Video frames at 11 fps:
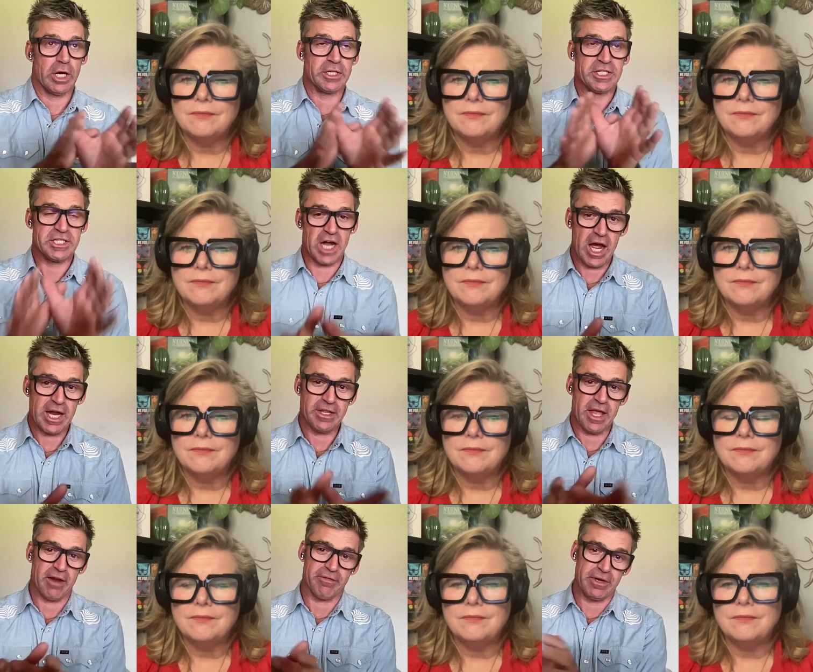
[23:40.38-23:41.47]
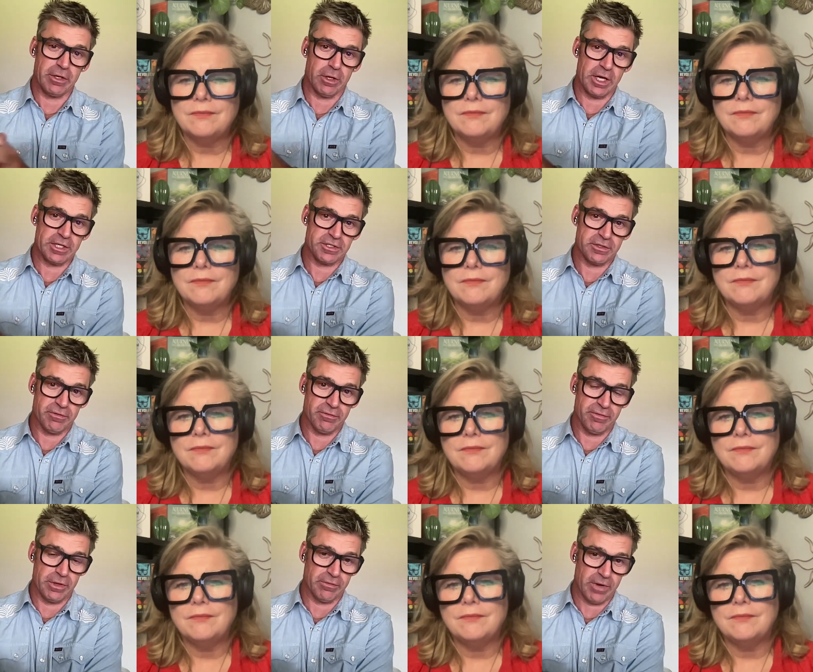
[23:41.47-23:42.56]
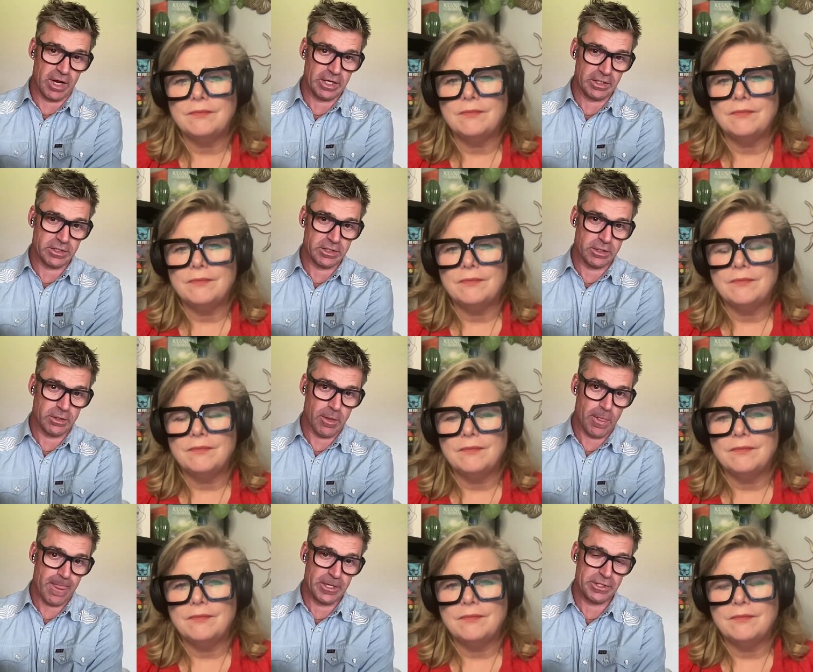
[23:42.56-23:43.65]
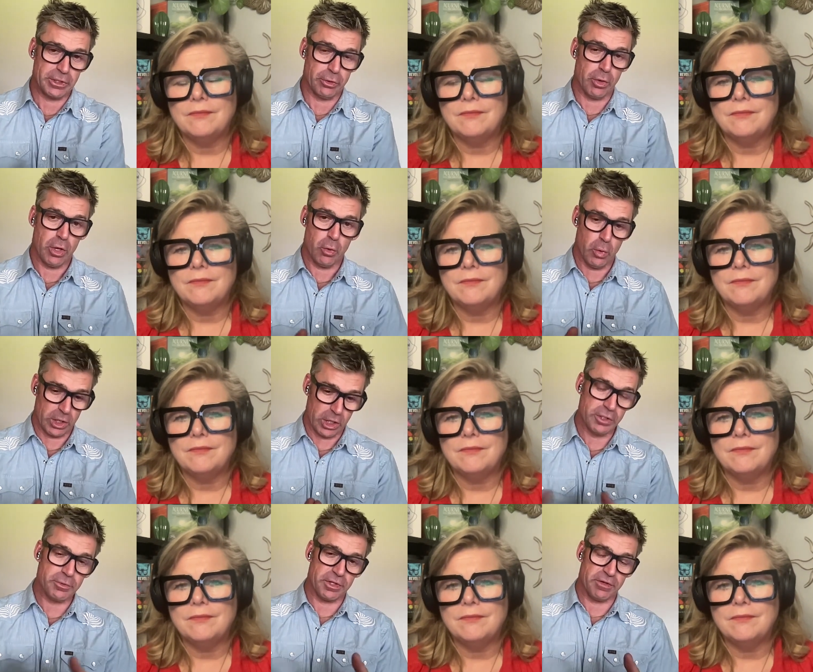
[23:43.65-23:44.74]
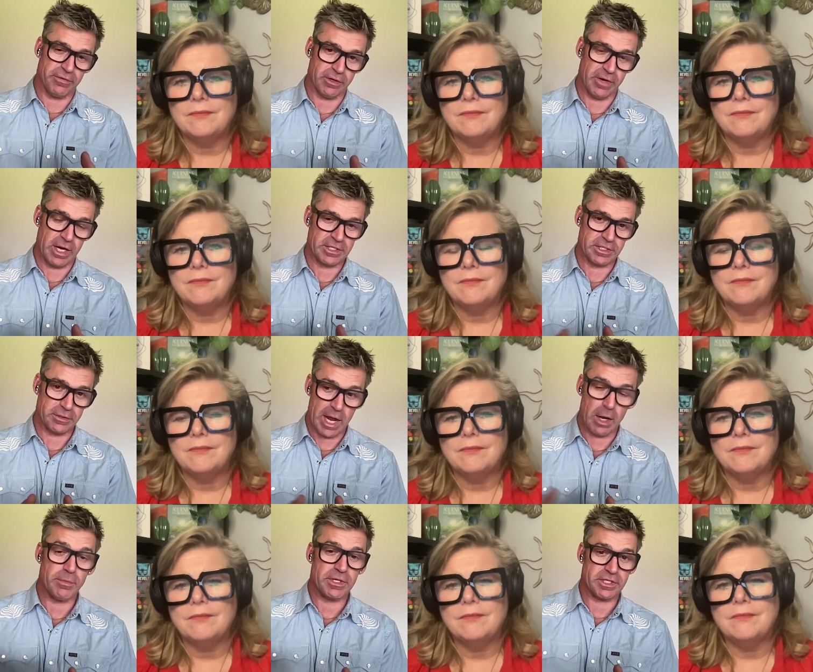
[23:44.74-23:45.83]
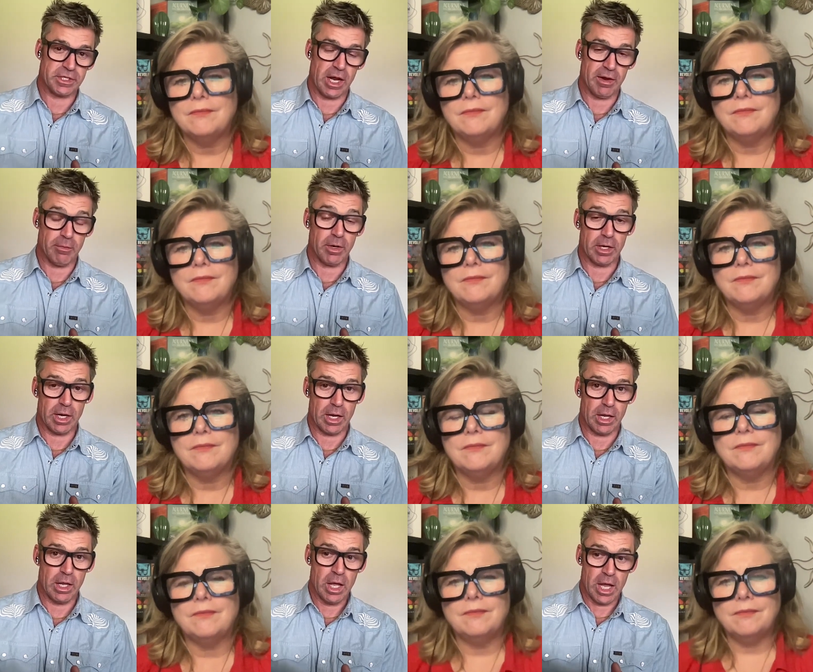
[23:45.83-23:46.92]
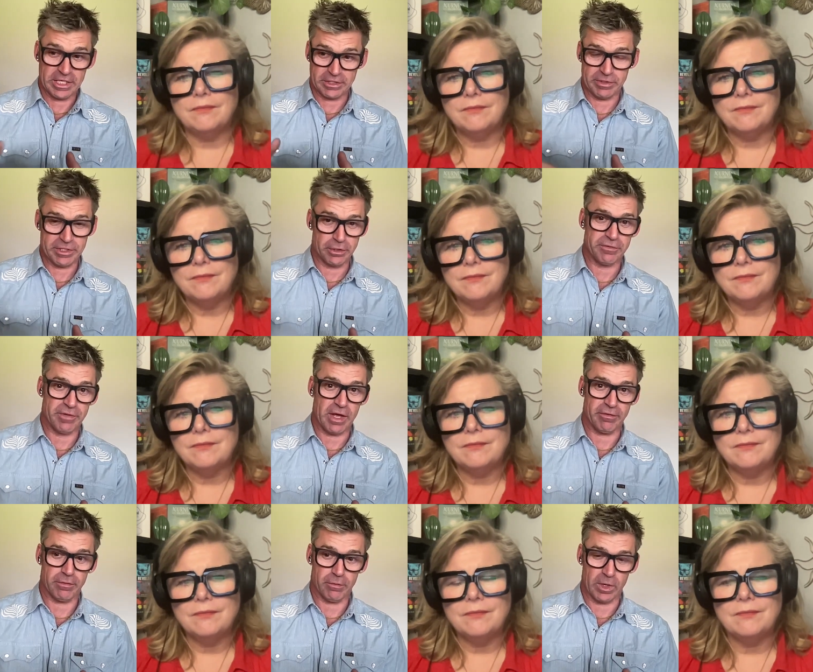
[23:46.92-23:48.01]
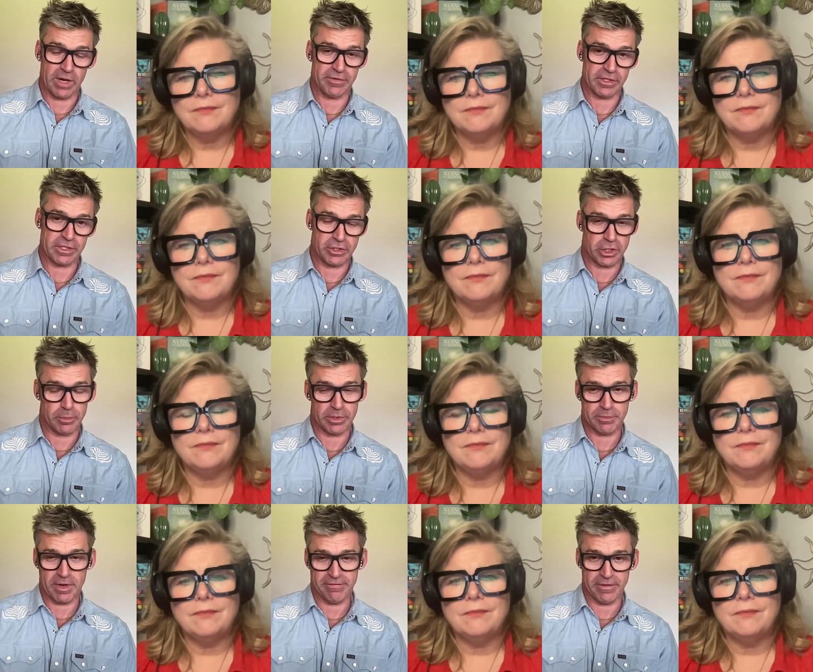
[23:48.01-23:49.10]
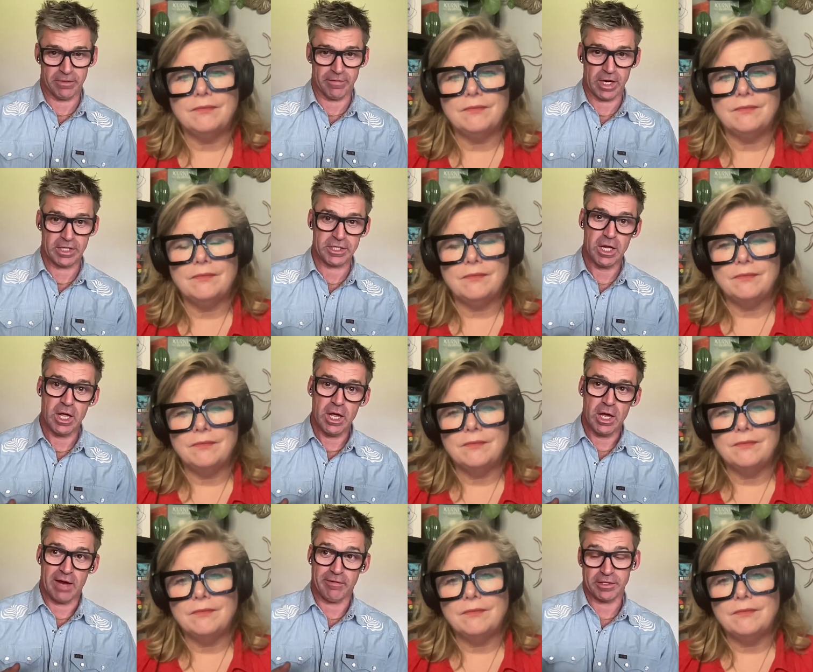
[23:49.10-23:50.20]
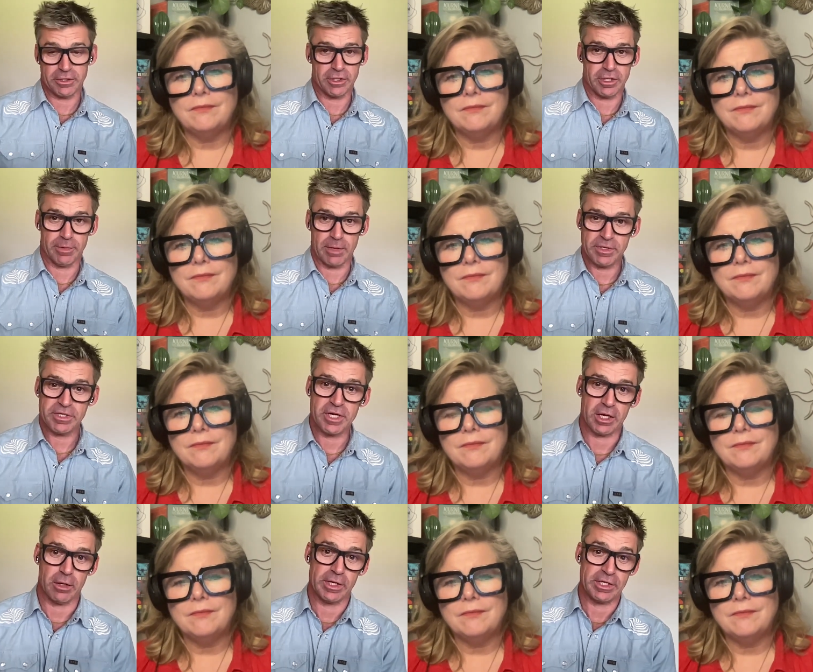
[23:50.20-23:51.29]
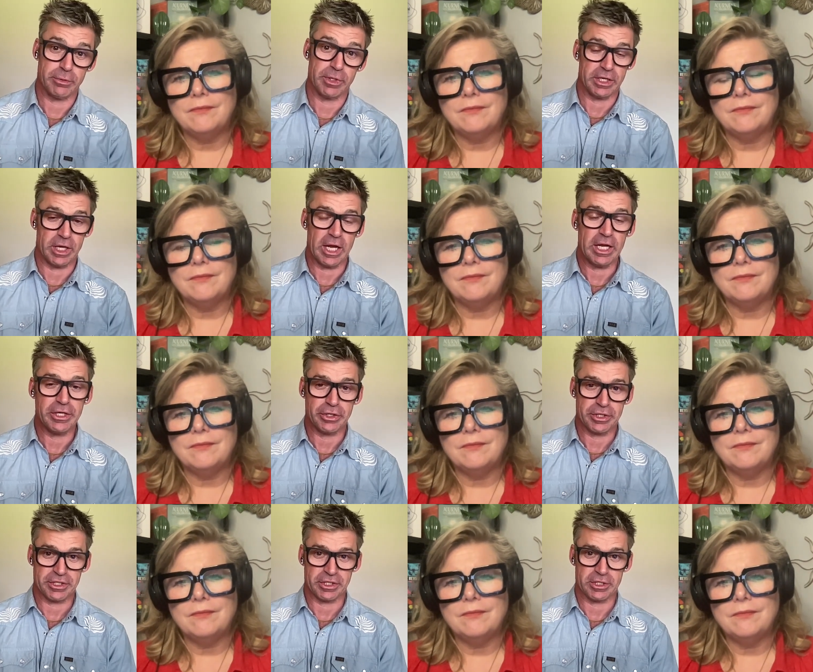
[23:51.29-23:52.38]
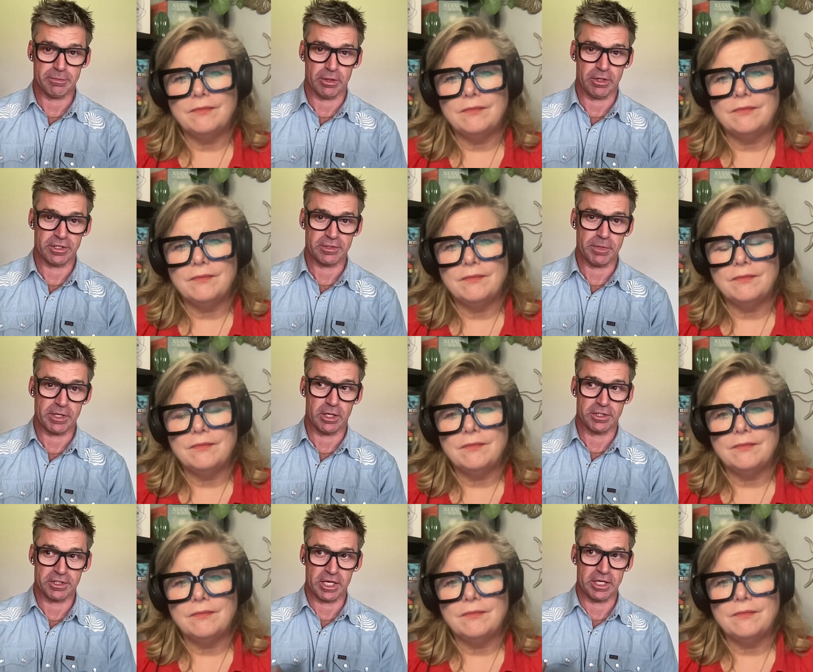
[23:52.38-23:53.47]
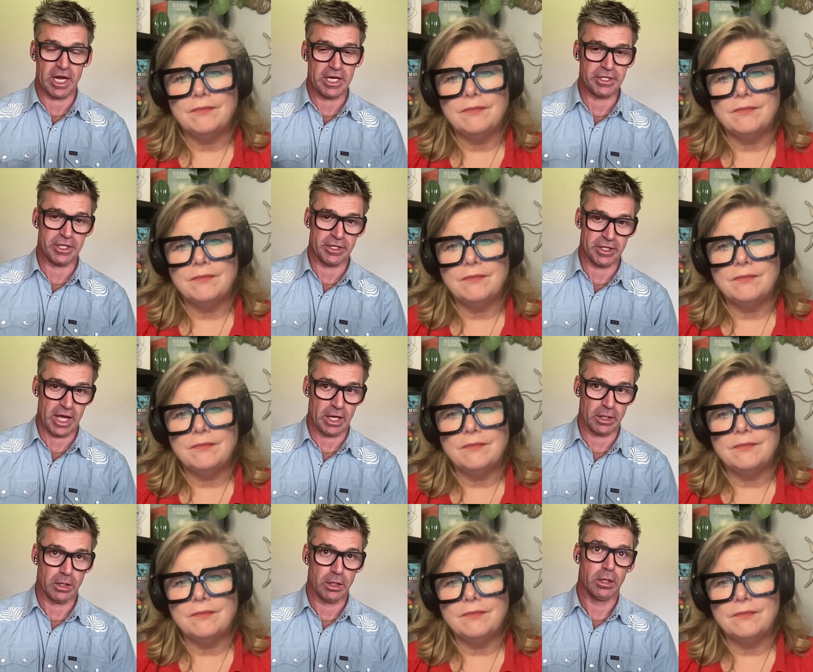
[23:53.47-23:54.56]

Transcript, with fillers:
Speaker 1: assign that fear as fear of heights. And so what goes with the fear of heights is, now as a result of that, what I've determined is my fear of heights, I've also determined I'm just not going to engage in this experience, because engaging in that